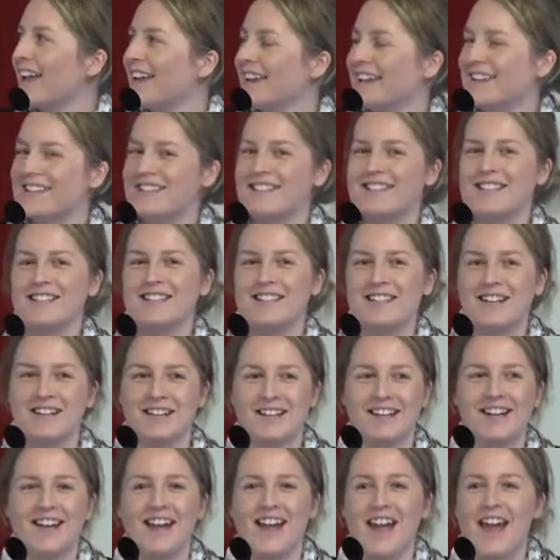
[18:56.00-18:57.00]

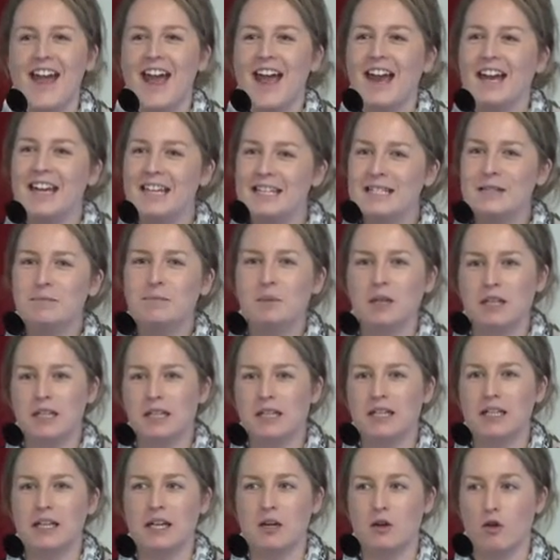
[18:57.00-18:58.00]
Is
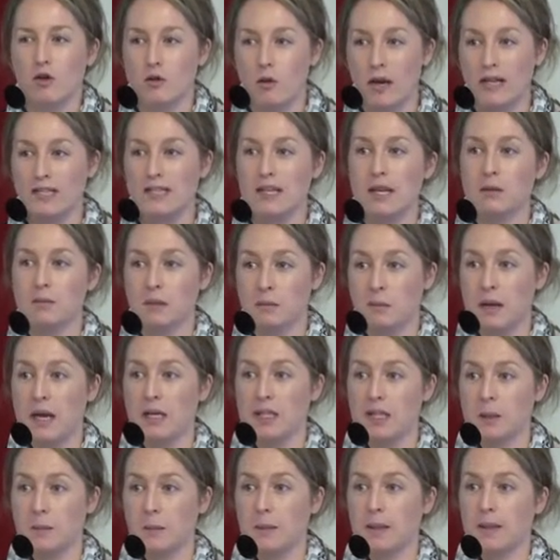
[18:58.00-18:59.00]
billing. It always comes
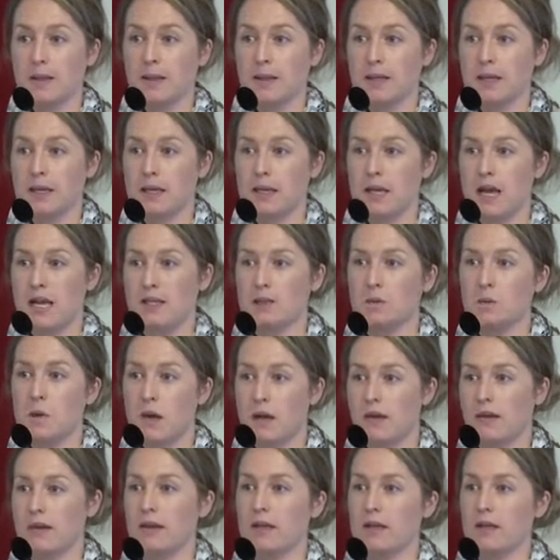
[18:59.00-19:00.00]
back to billing, and that's
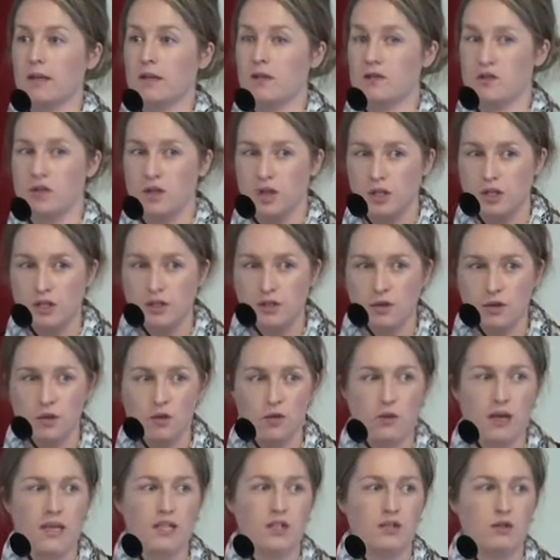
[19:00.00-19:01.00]
one thing that the nurses are
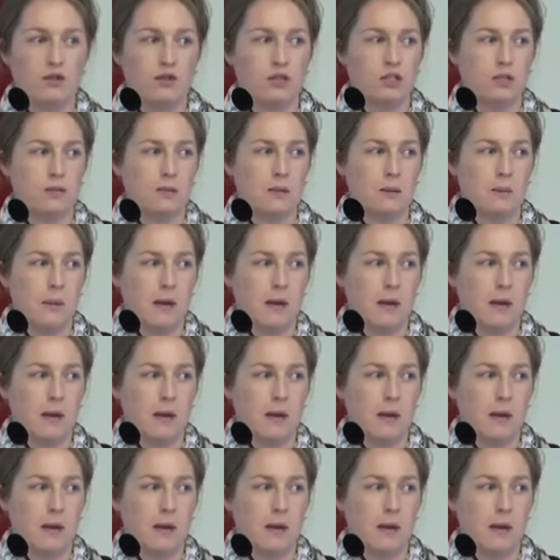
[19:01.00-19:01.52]
always talking to me